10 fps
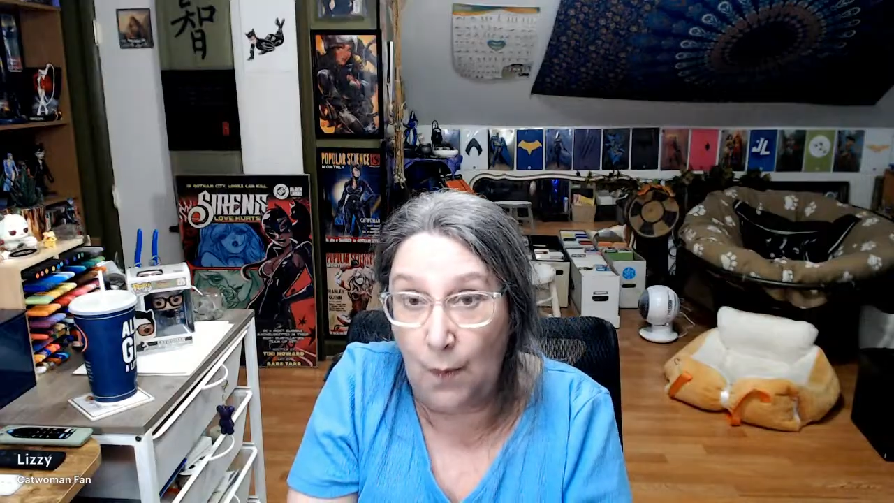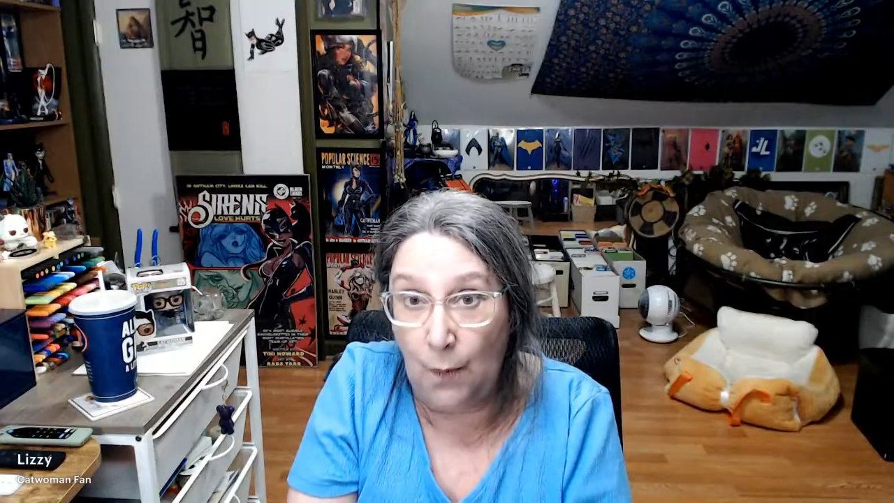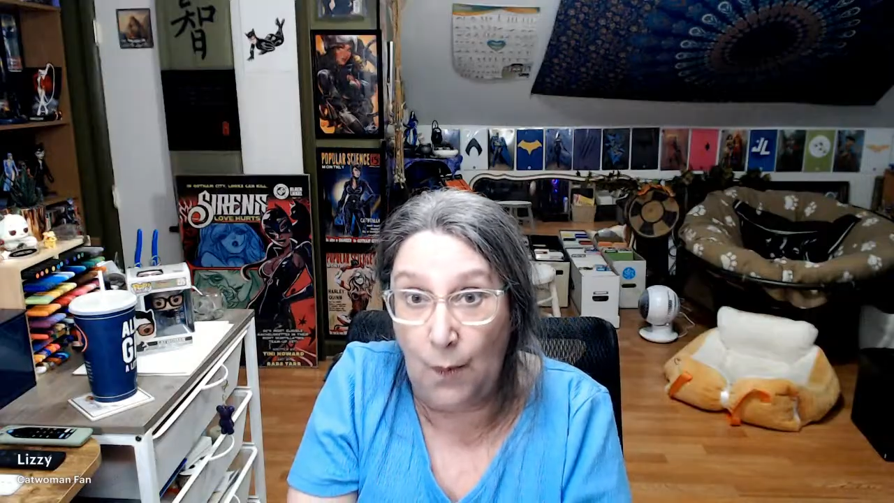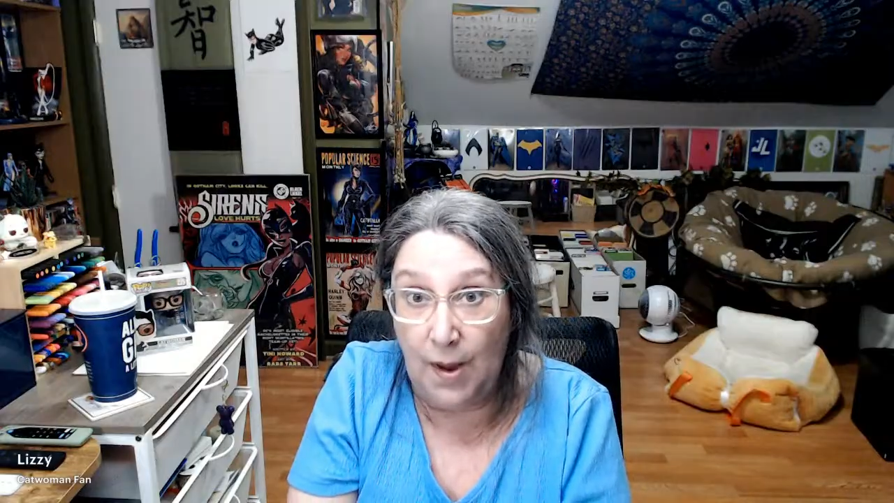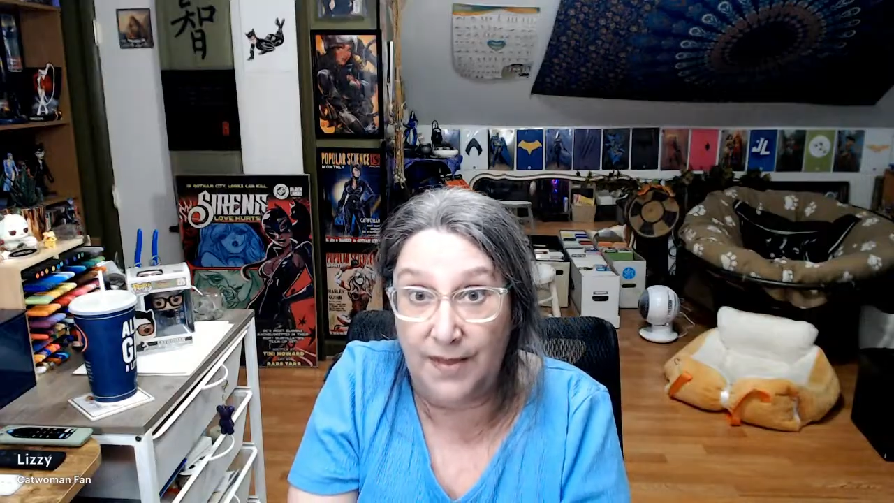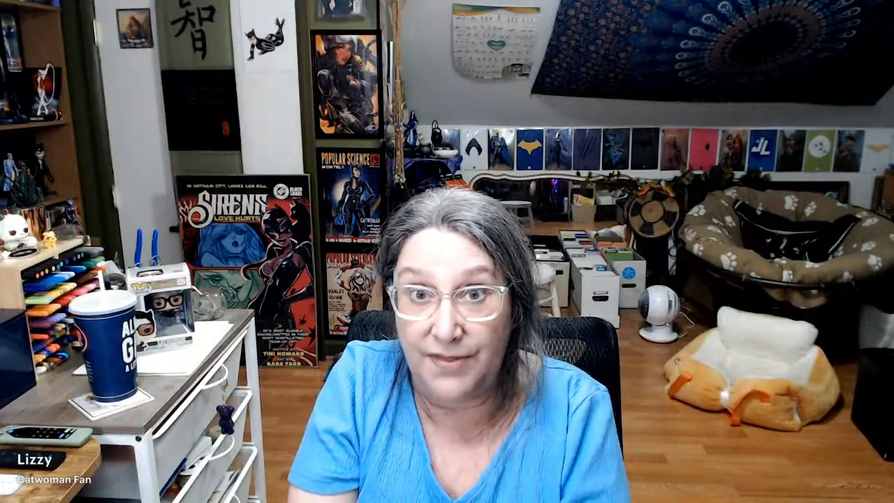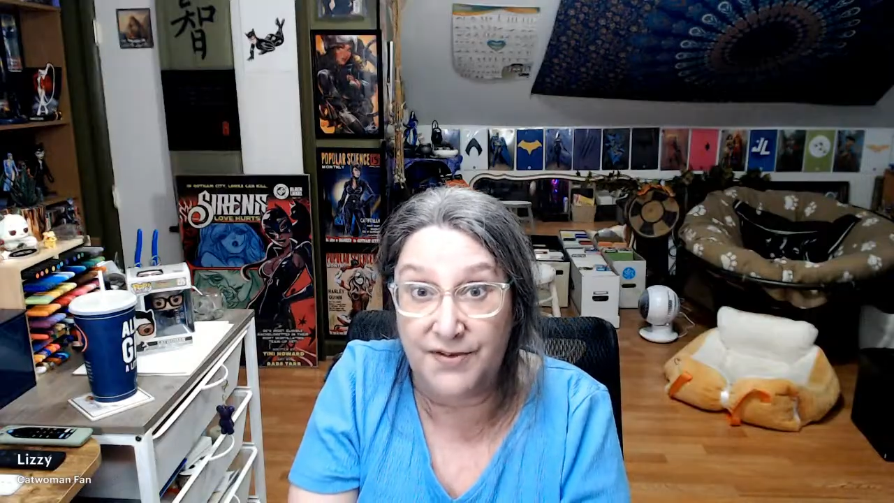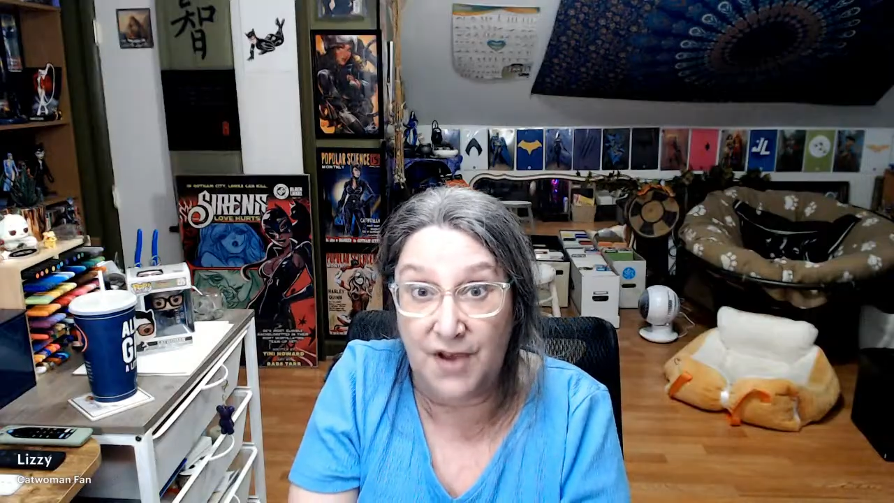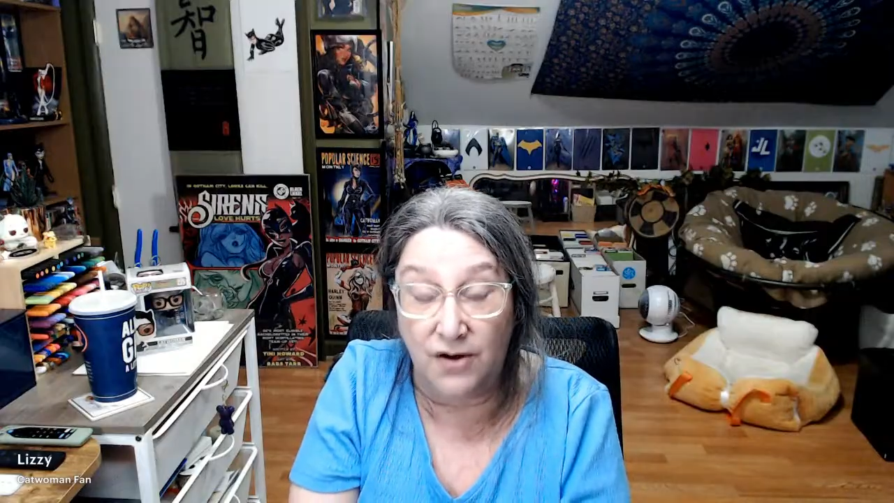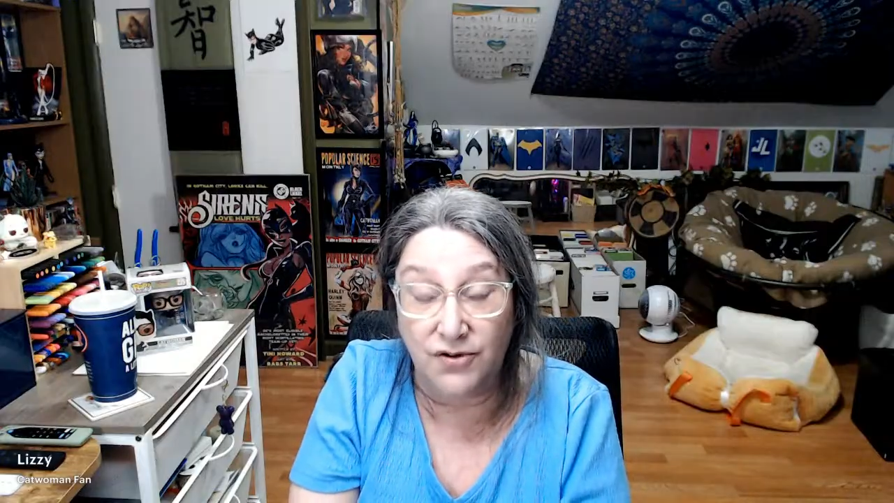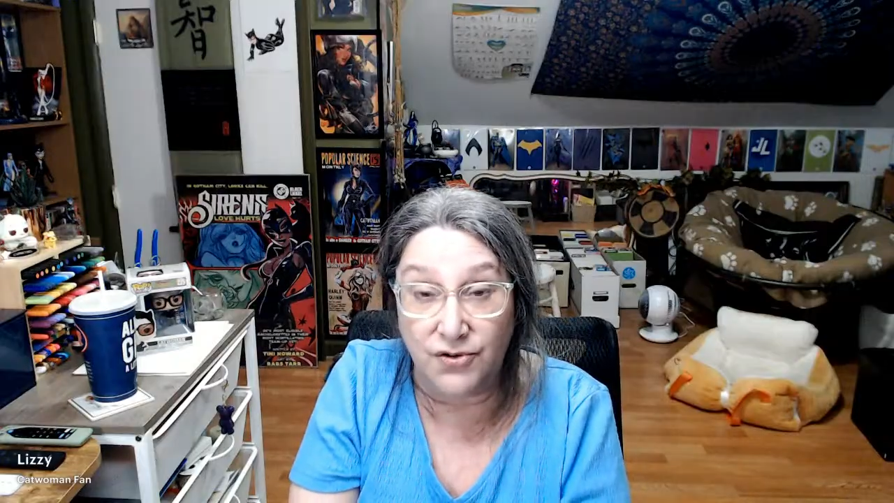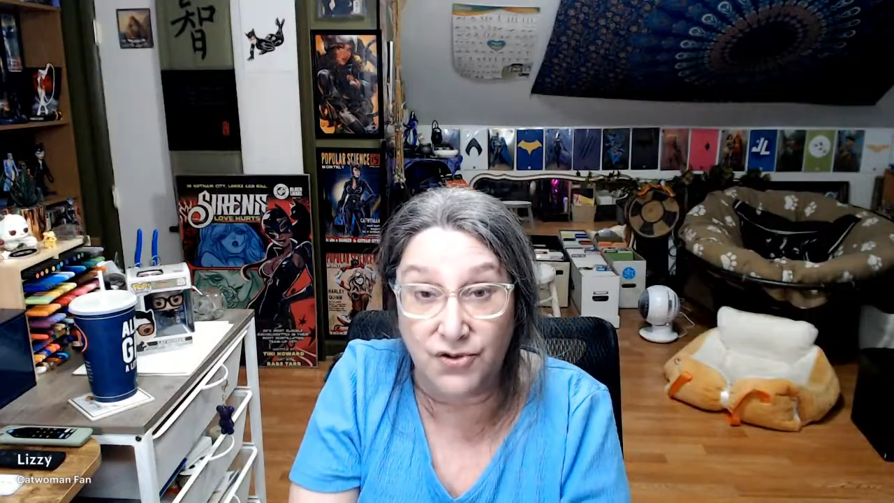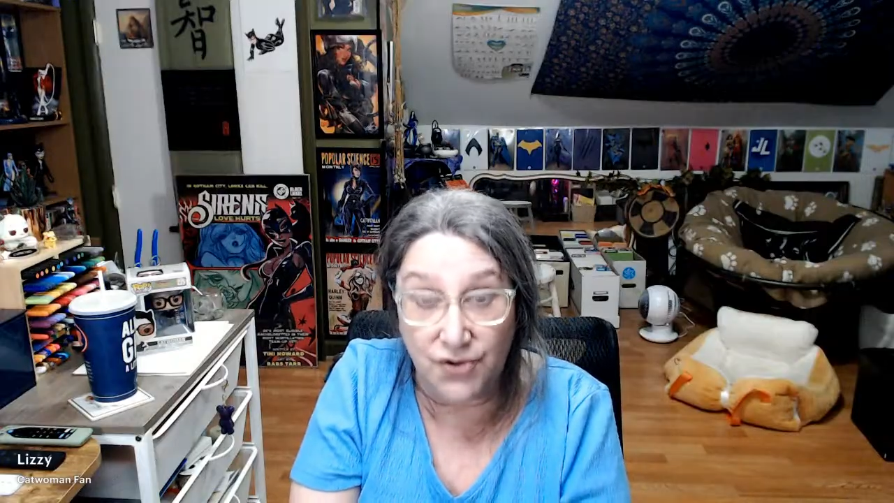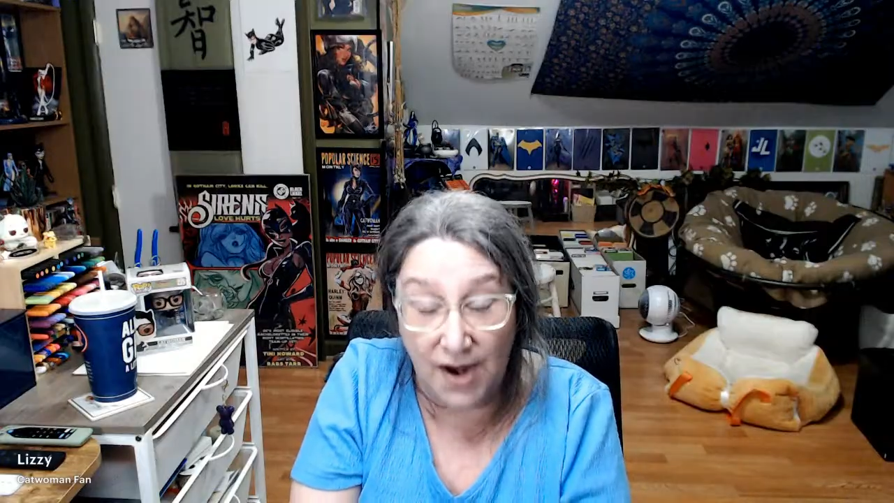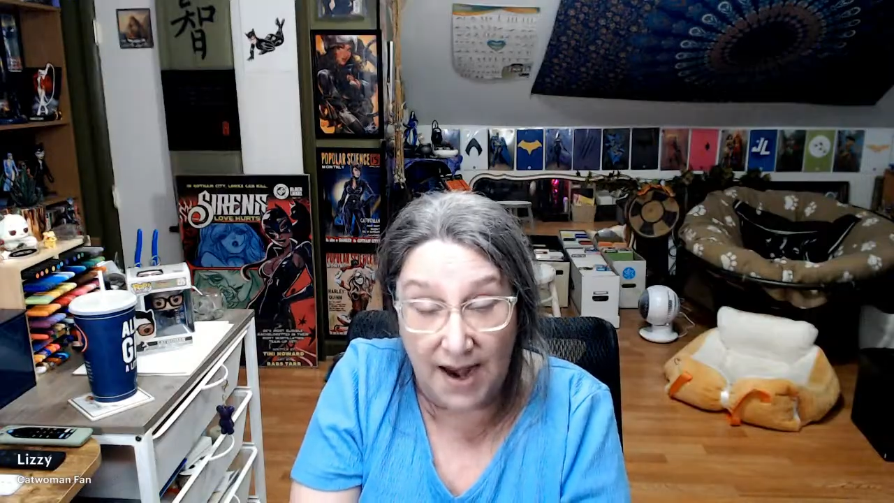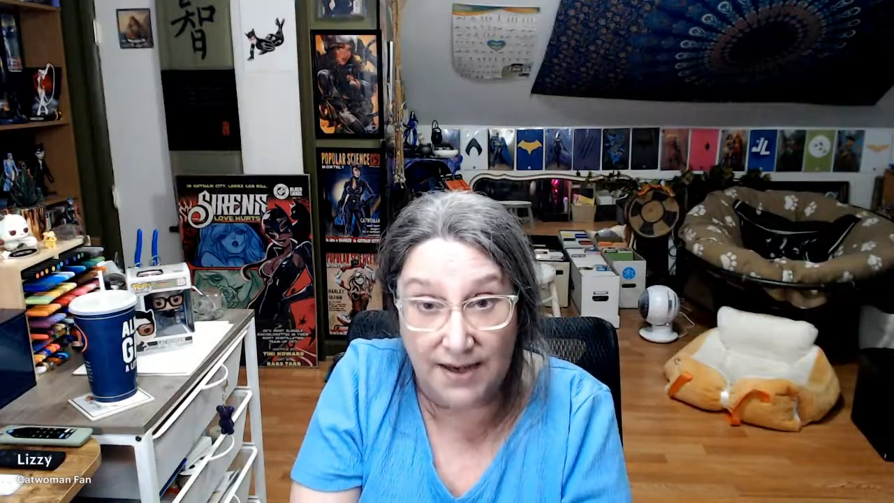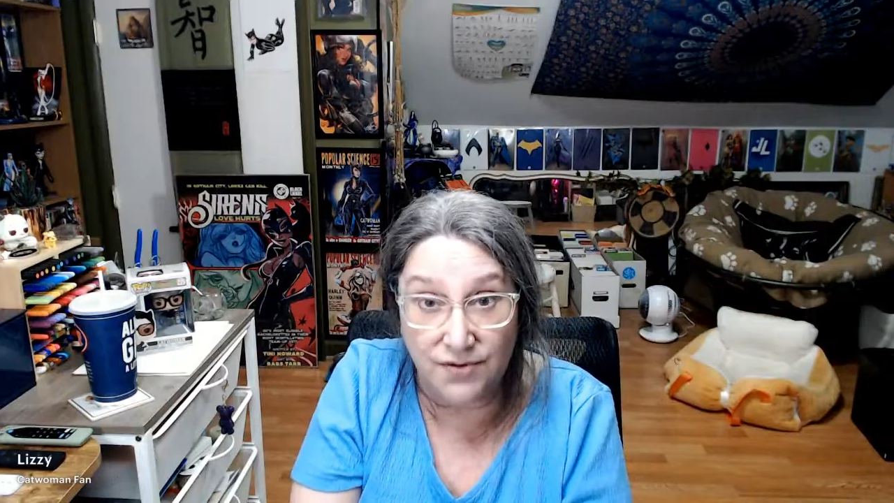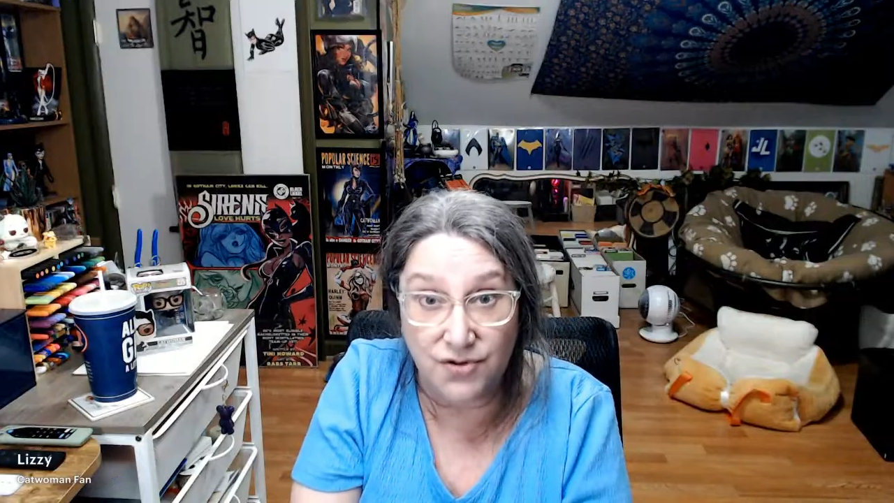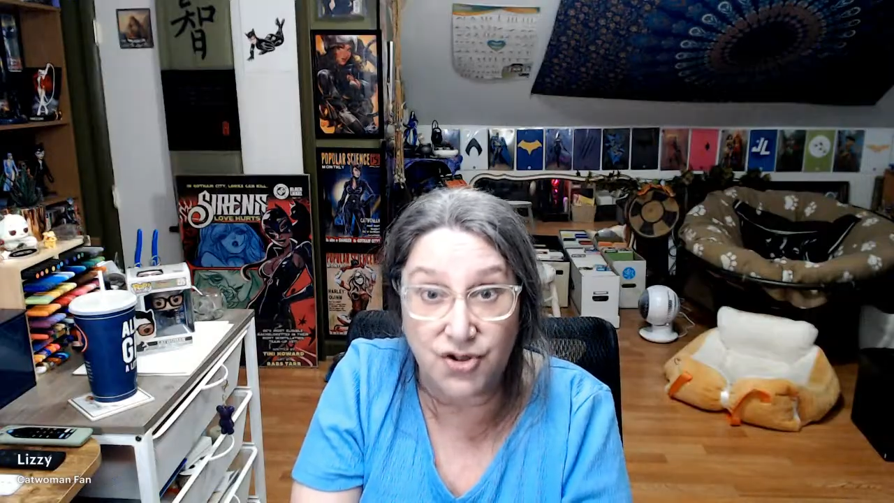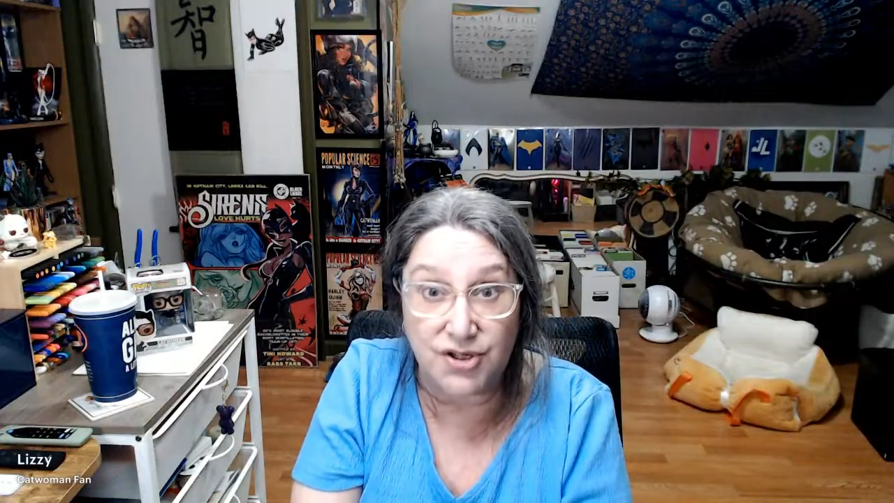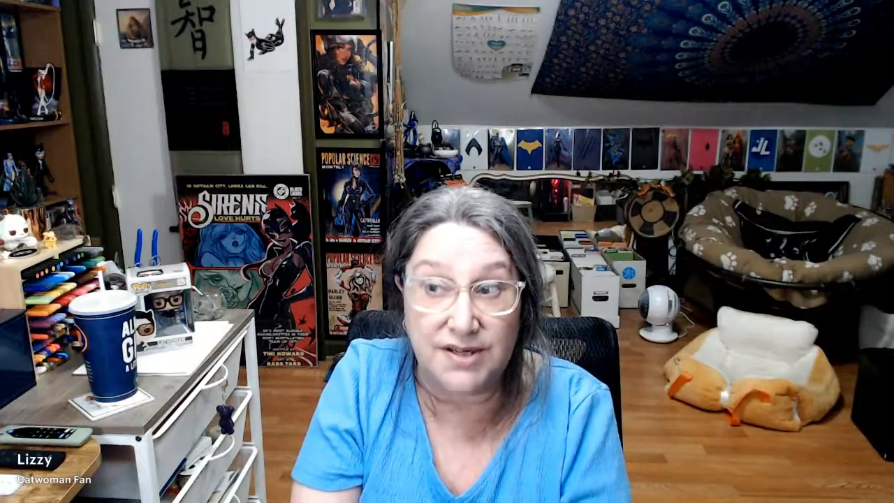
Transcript: with Doctor Strange